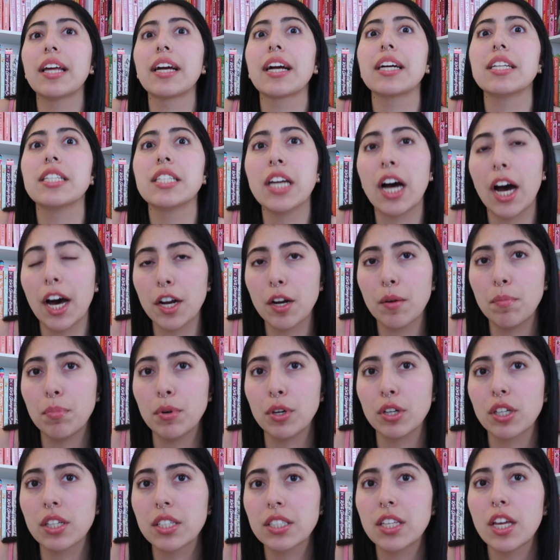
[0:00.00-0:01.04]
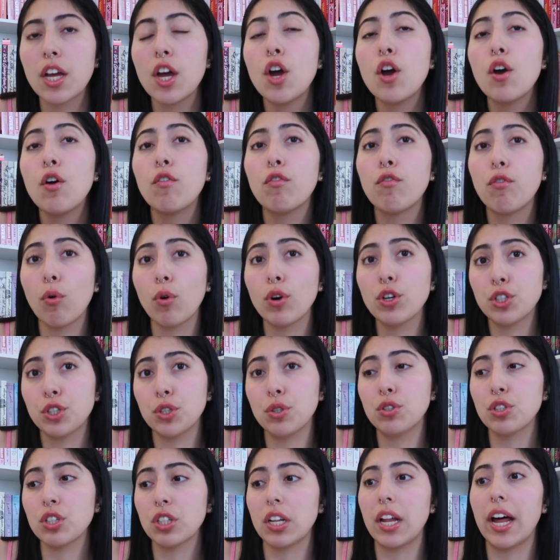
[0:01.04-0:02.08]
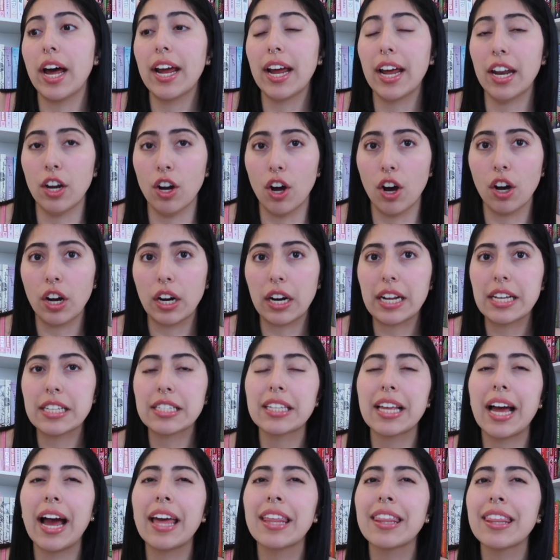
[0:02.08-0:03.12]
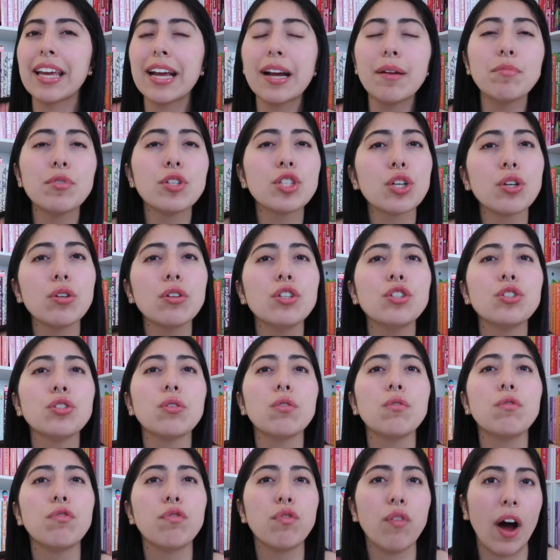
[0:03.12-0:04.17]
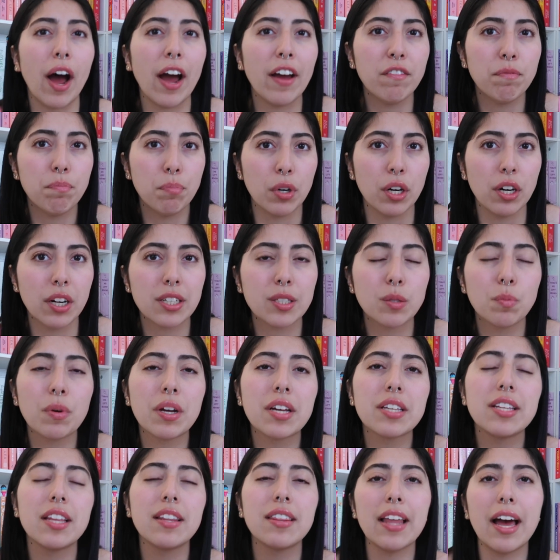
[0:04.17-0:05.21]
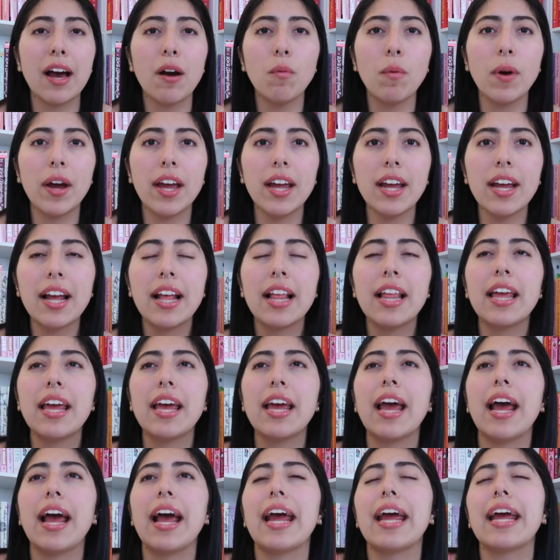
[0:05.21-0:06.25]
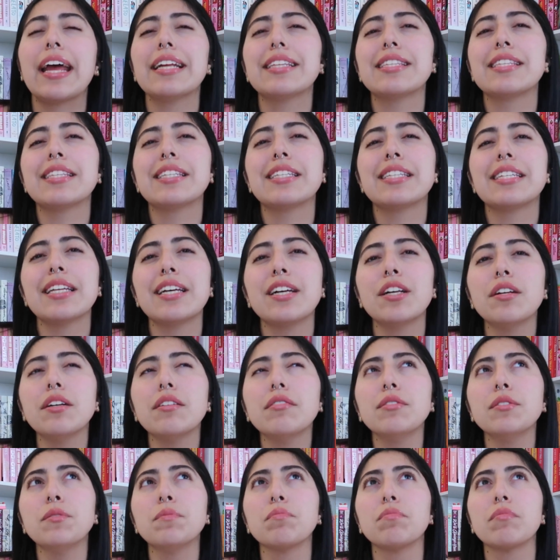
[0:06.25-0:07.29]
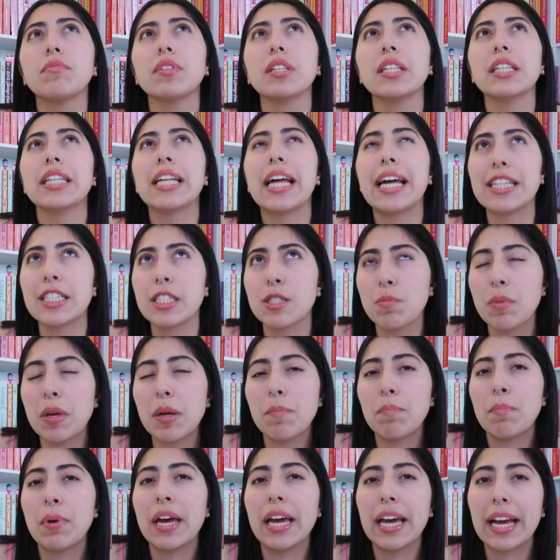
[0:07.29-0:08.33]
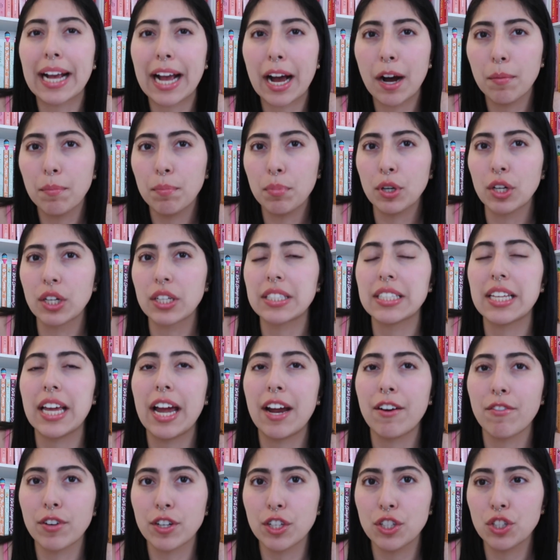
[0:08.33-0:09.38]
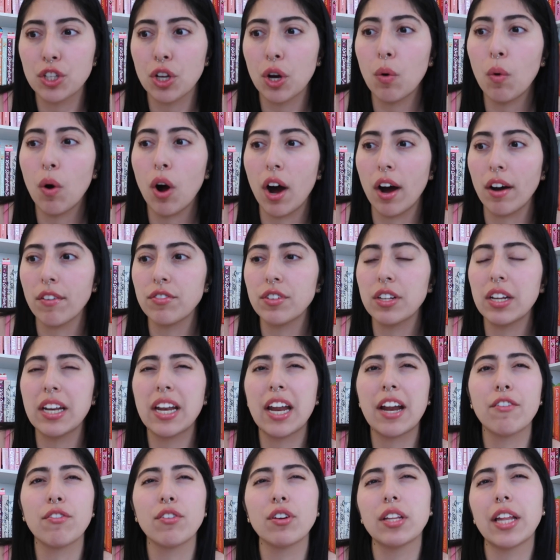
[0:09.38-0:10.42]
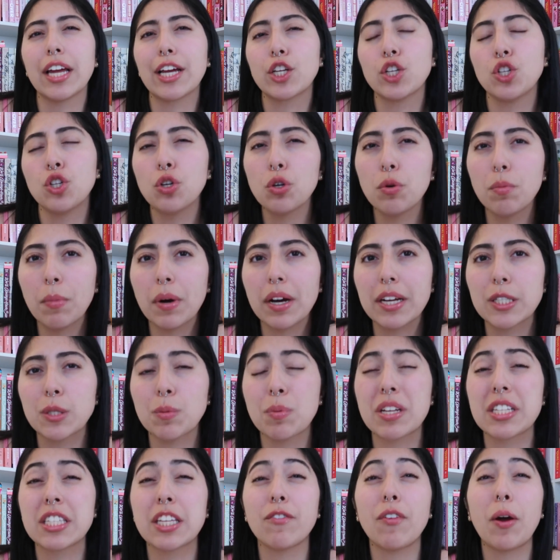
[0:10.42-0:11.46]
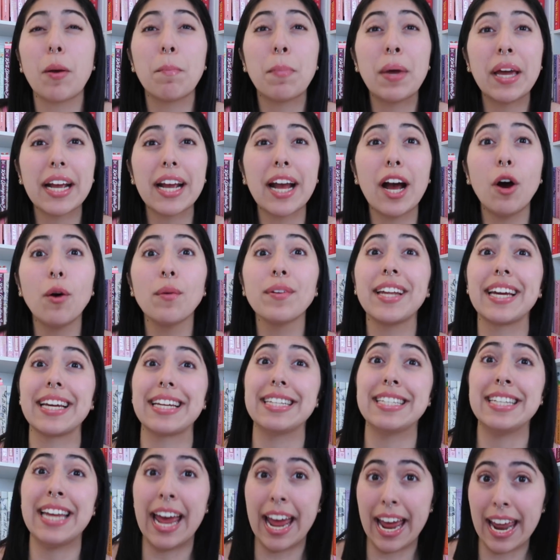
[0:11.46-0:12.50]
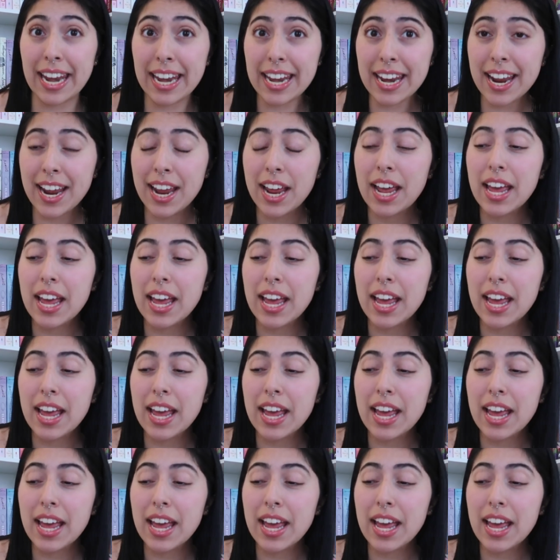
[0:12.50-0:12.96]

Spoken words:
like a ton of books for June, July, and August, I think I'm just gonna do 5 books, because in that way it still lets me pick out books every so often, every like 2 months, because if I pick out like 10,